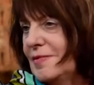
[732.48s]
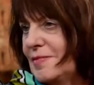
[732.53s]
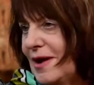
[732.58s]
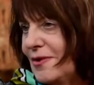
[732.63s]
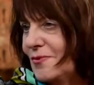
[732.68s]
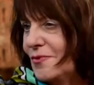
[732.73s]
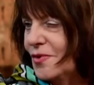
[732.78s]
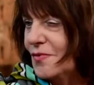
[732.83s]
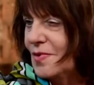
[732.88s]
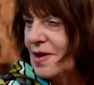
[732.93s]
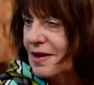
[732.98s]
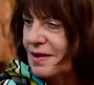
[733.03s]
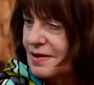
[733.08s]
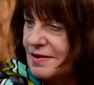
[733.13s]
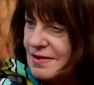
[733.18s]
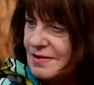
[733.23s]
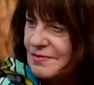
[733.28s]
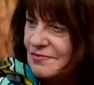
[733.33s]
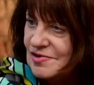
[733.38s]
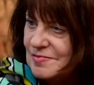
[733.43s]
about what we
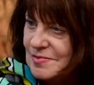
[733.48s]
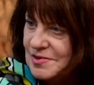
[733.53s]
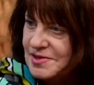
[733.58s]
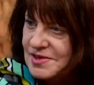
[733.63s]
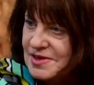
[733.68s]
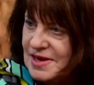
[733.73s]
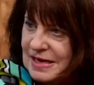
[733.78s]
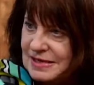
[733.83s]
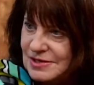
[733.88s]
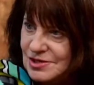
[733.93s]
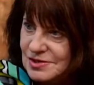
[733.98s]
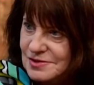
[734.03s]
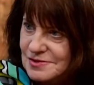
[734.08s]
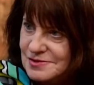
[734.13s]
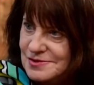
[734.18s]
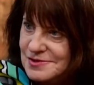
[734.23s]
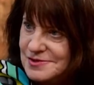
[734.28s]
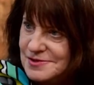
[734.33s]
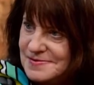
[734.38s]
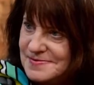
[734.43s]
learn from other
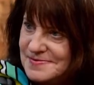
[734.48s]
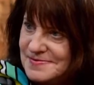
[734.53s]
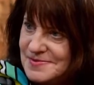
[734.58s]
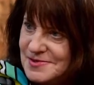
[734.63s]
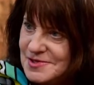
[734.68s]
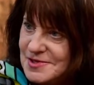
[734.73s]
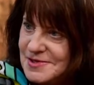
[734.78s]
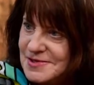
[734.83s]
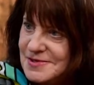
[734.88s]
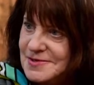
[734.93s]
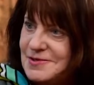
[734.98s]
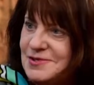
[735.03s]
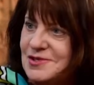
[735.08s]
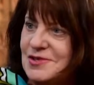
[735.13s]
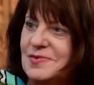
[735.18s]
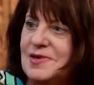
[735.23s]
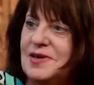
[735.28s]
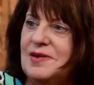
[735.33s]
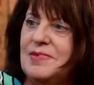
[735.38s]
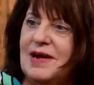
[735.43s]
nations.
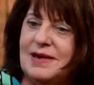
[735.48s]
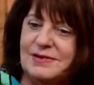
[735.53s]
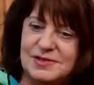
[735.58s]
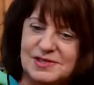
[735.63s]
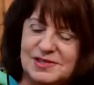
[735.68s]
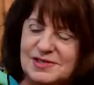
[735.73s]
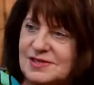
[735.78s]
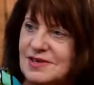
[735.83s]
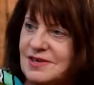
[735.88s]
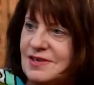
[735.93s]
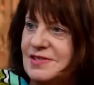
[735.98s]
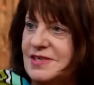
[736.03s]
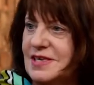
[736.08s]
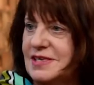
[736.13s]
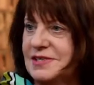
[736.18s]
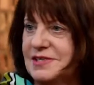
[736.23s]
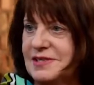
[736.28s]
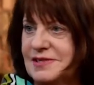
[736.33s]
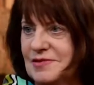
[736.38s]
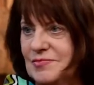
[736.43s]
So we're about to start
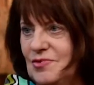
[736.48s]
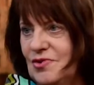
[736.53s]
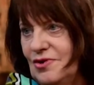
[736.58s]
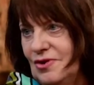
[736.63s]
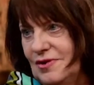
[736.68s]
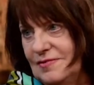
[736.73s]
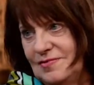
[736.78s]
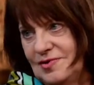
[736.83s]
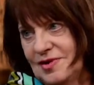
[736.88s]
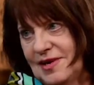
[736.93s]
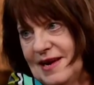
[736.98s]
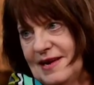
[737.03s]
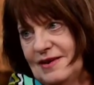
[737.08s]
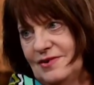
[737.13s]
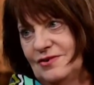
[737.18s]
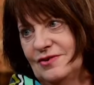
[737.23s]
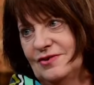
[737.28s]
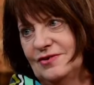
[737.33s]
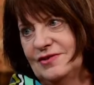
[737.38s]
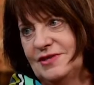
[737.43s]
testing them all over again
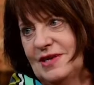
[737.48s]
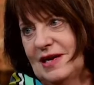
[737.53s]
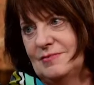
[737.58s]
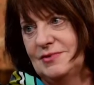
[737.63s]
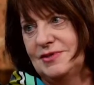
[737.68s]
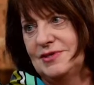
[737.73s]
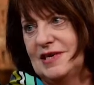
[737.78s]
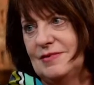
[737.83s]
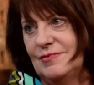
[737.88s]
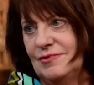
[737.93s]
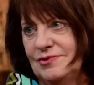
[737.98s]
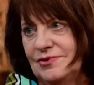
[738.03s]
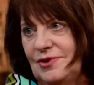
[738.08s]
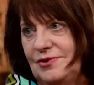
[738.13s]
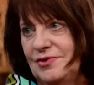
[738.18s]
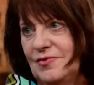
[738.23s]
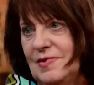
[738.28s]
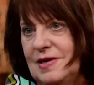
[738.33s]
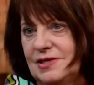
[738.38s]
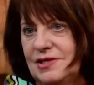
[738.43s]
on times tables
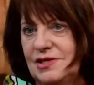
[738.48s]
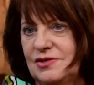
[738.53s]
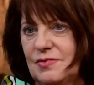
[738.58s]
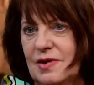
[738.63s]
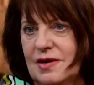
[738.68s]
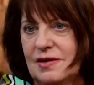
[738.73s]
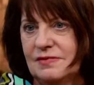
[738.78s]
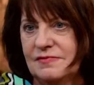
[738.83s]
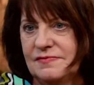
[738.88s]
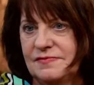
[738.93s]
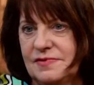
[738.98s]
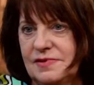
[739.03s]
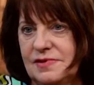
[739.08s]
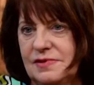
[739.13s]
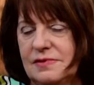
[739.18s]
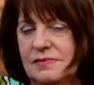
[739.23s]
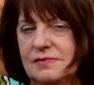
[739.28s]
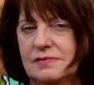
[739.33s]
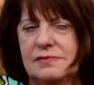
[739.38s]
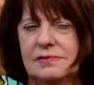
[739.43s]
all the way to 12
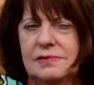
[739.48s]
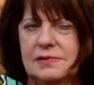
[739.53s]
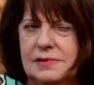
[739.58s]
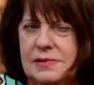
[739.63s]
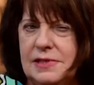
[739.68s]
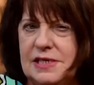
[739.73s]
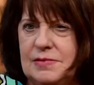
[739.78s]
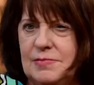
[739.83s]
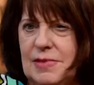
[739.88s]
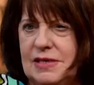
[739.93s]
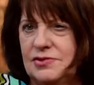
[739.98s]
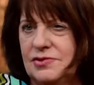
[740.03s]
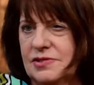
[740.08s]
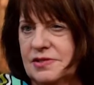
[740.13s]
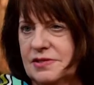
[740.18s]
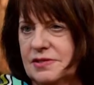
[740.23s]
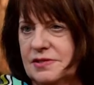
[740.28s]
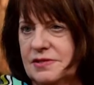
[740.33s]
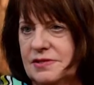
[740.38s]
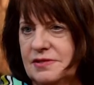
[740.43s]
in a metric
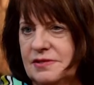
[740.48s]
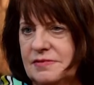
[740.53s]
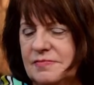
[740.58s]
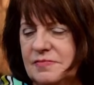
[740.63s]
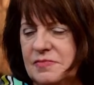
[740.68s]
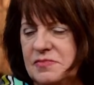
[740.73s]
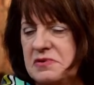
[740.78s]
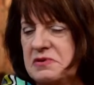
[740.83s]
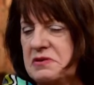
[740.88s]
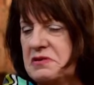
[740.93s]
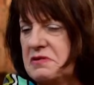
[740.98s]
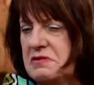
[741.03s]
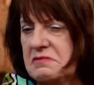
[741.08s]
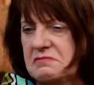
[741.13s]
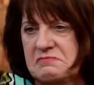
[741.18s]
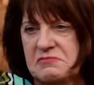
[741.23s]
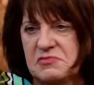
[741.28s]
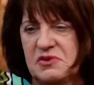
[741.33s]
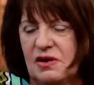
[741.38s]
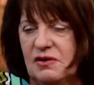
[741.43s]
system.
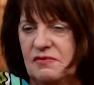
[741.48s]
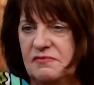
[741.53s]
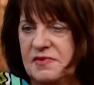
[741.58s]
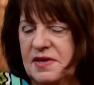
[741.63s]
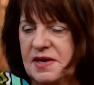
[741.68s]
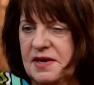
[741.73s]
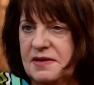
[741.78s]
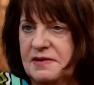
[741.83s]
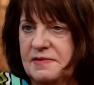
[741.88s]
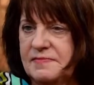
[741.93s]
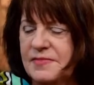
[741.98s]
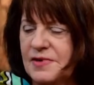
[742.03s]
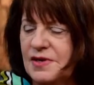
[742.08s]
Go figure.